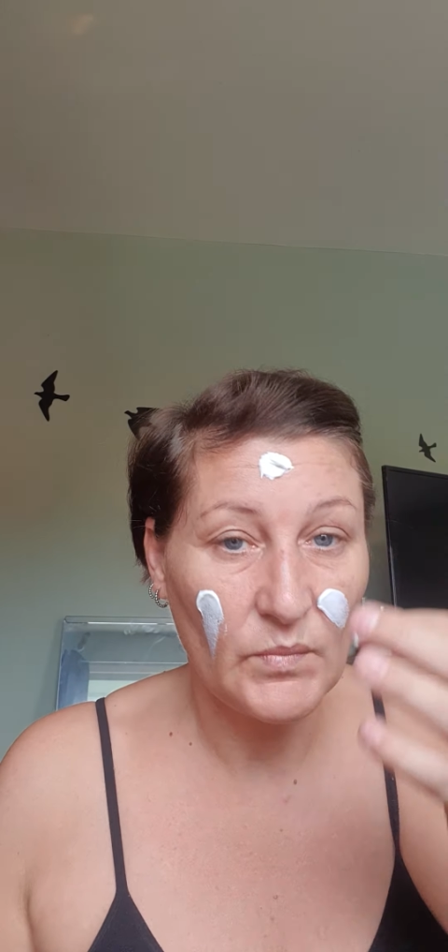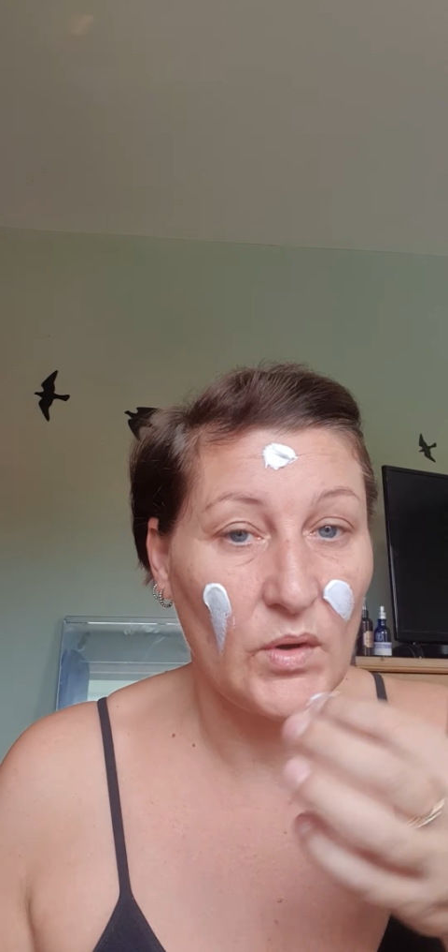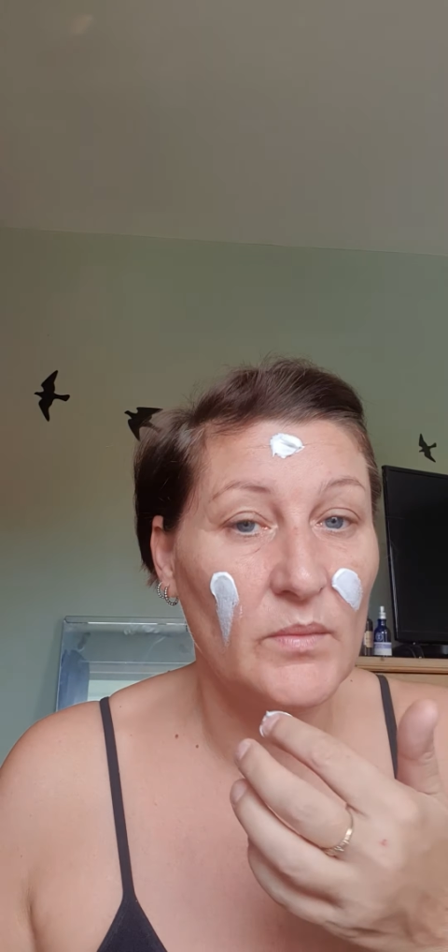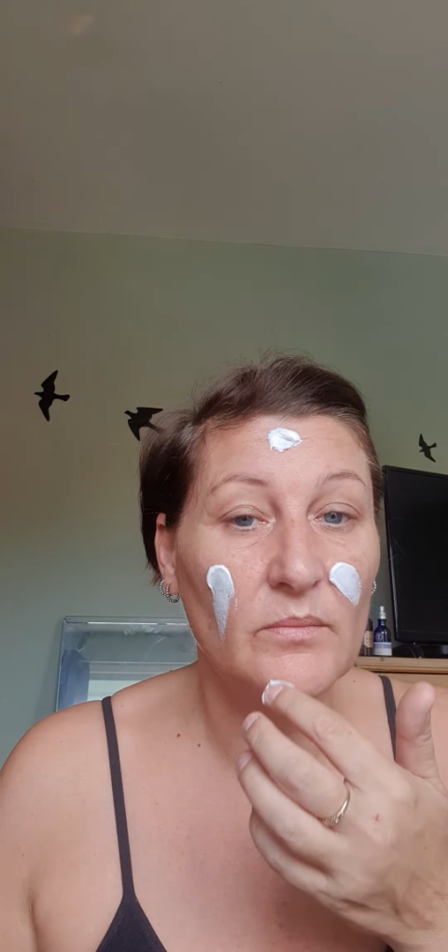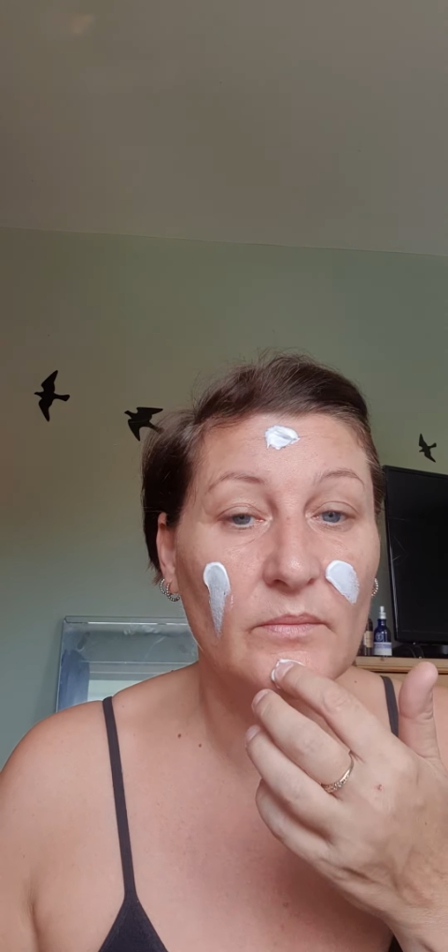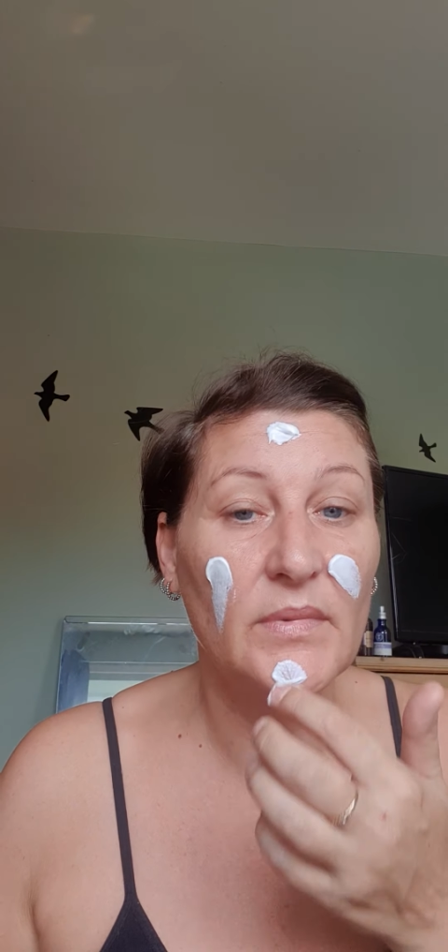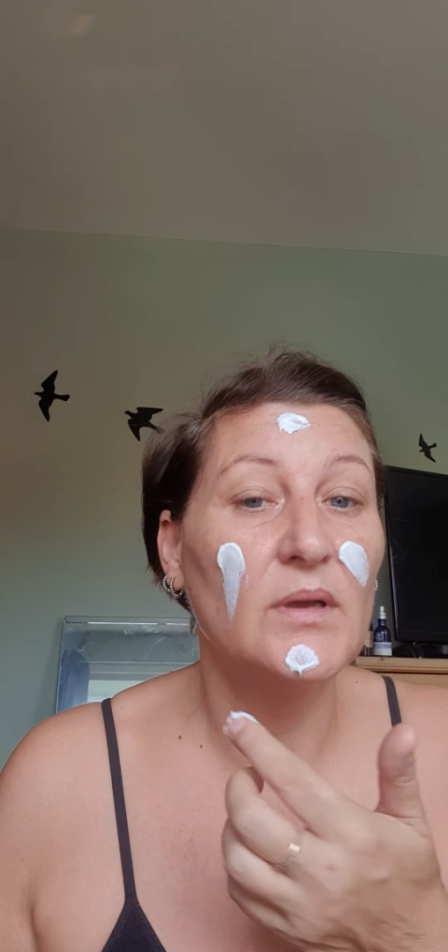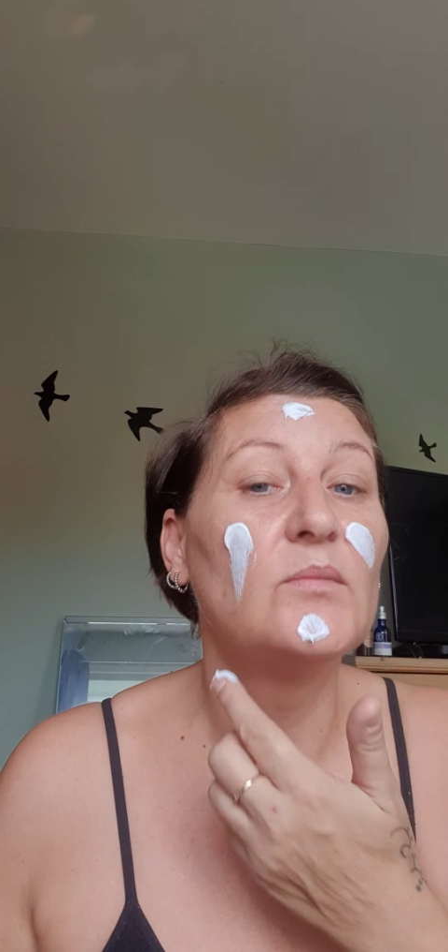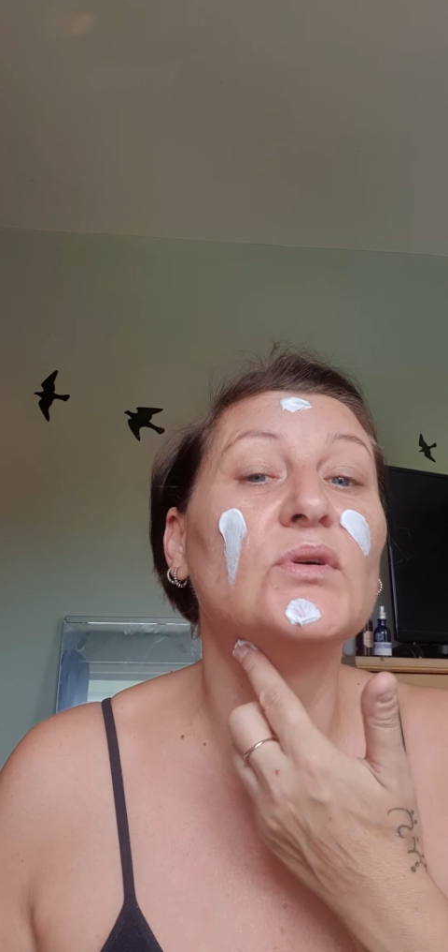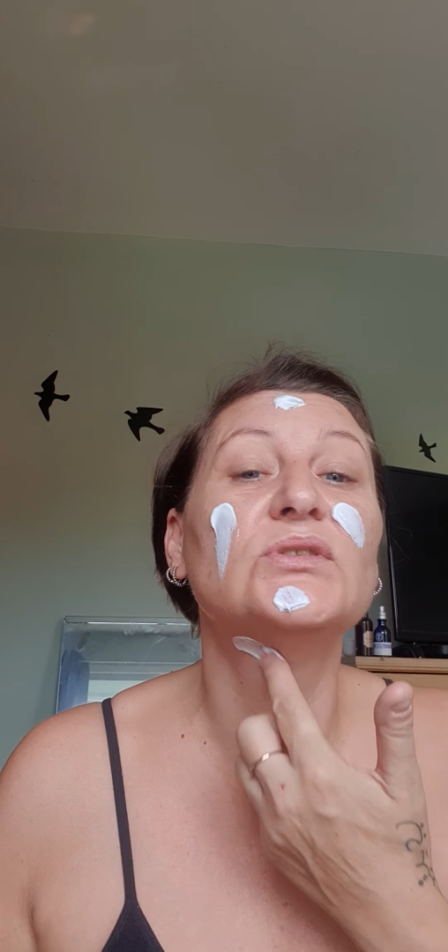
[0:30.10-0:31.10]
Put a
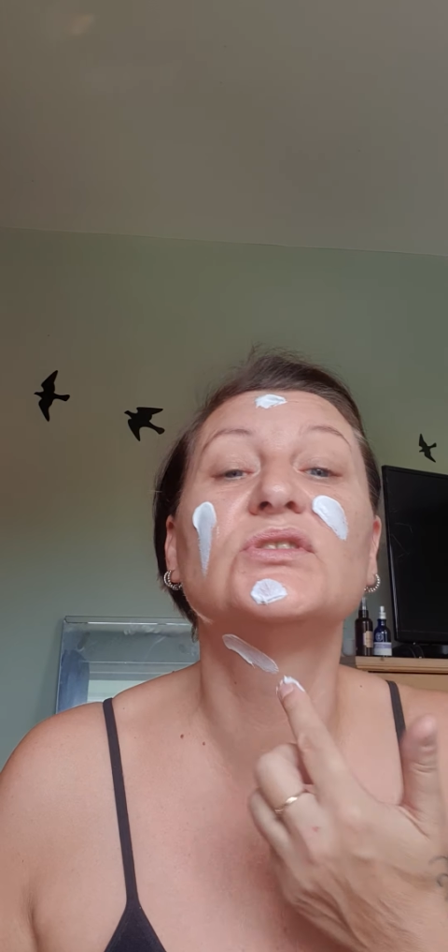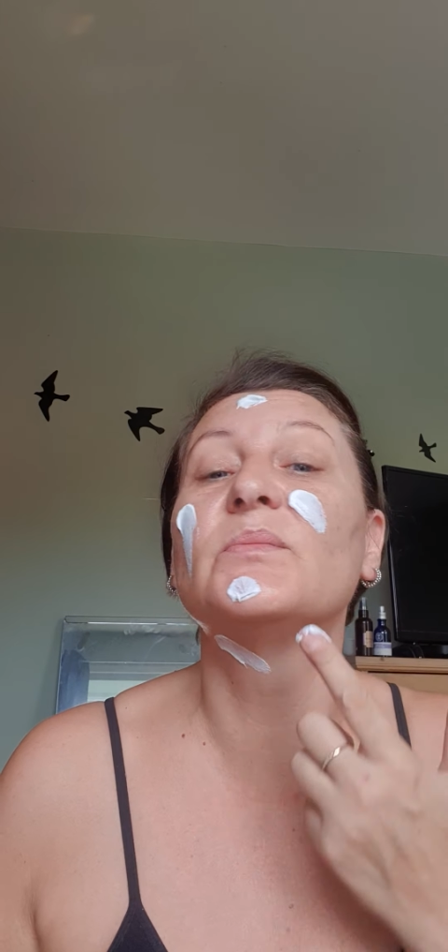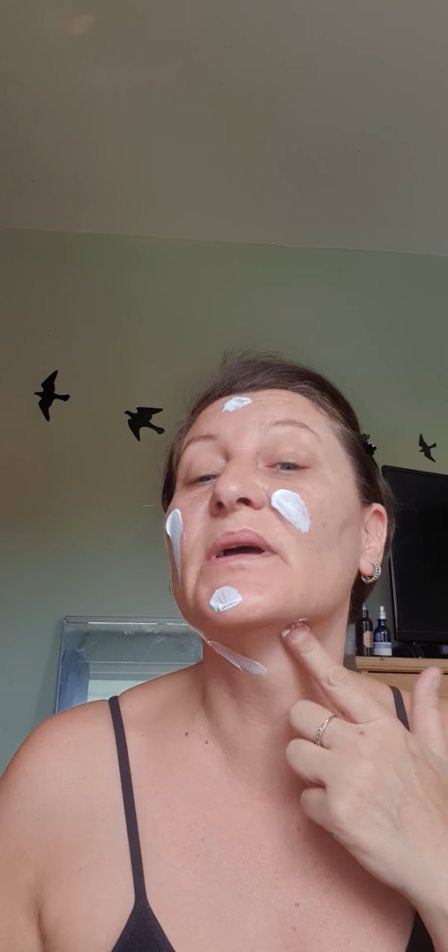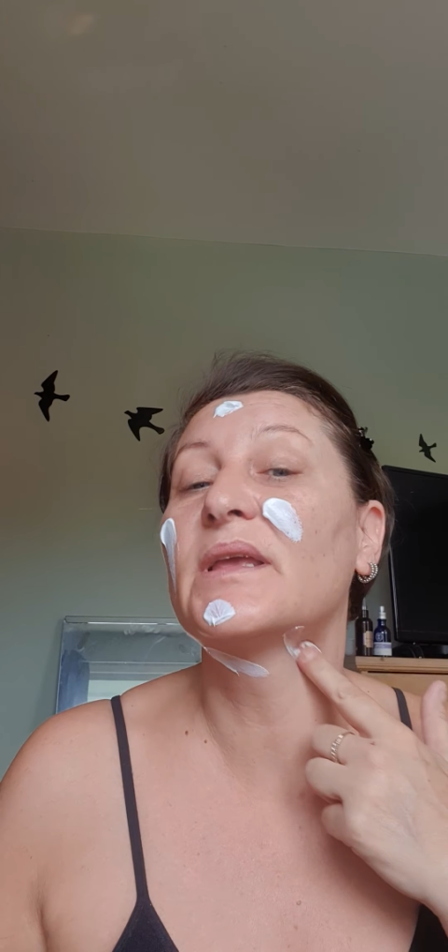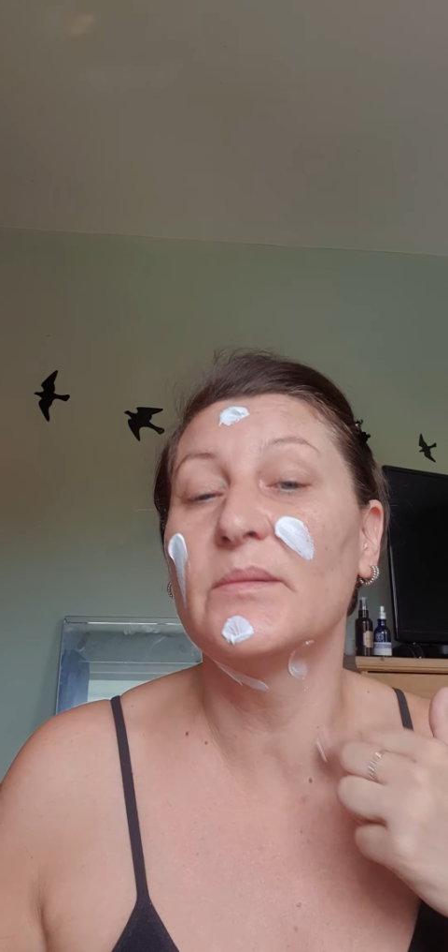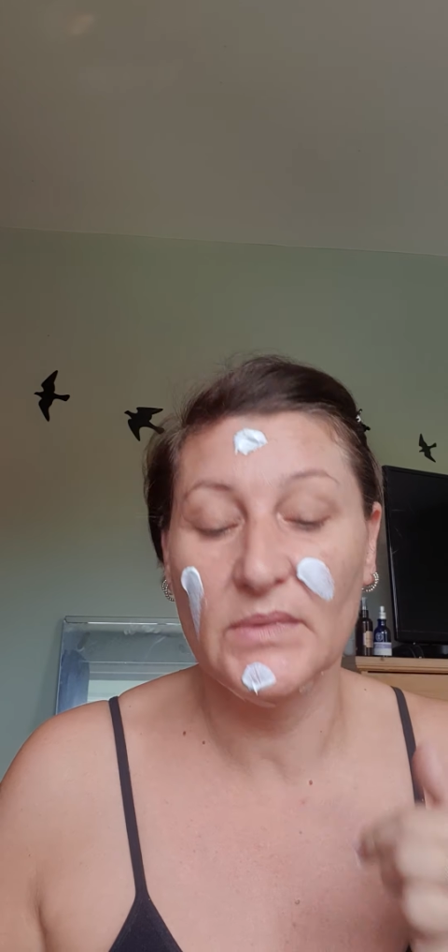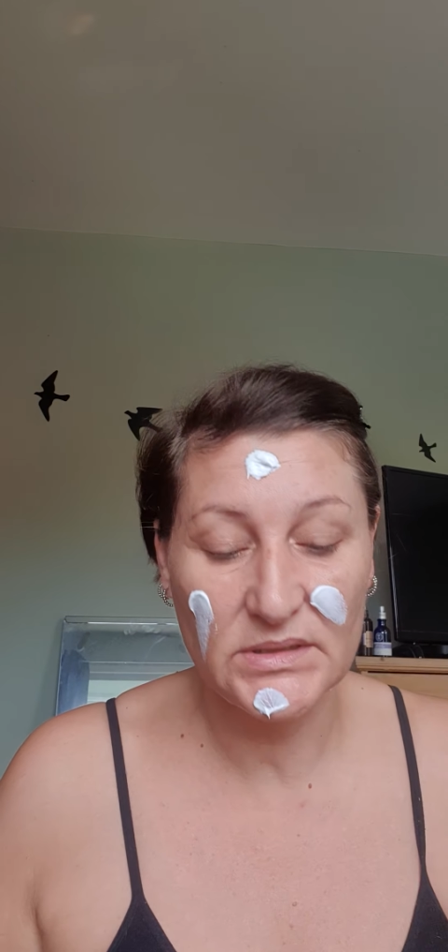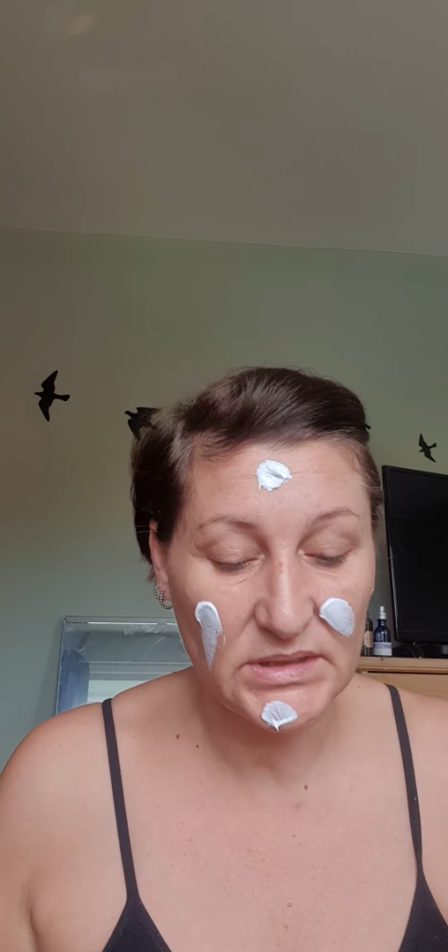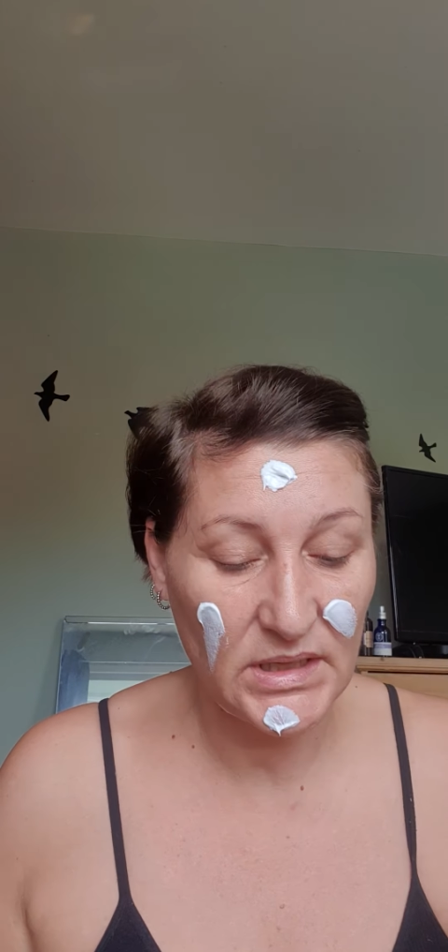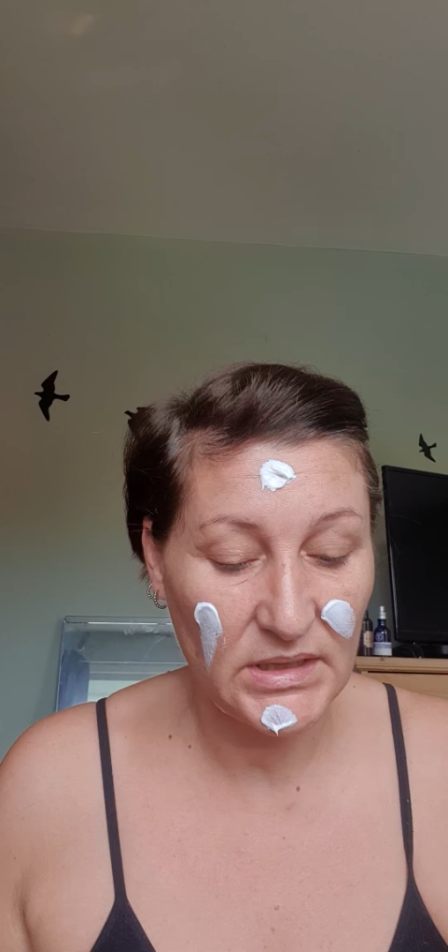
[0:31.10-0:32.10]
bit of moisture back in my
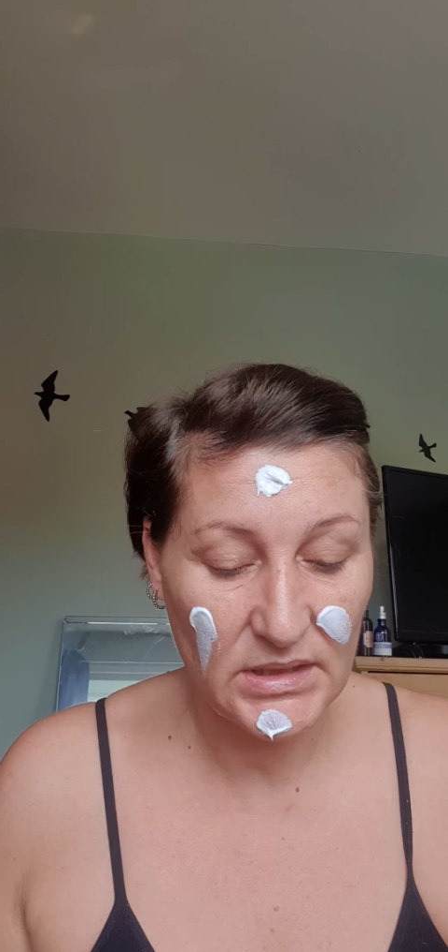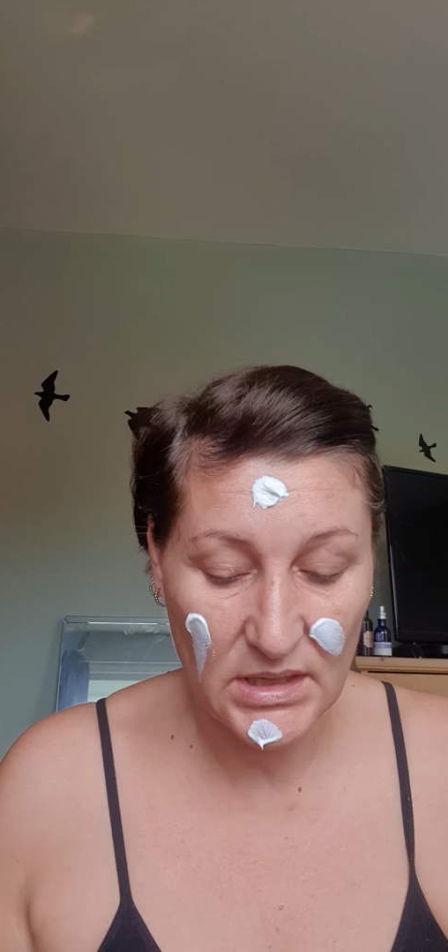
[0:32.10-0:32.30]
skin.